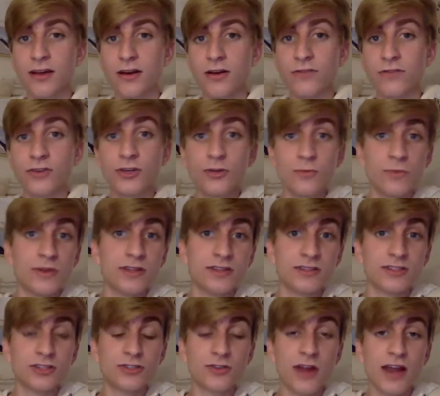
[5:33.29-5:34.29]
of
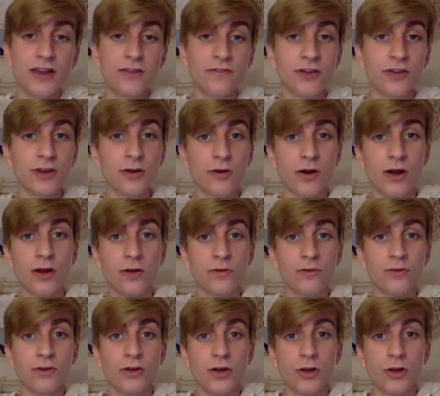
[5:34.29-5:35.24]
humans and trying to figure out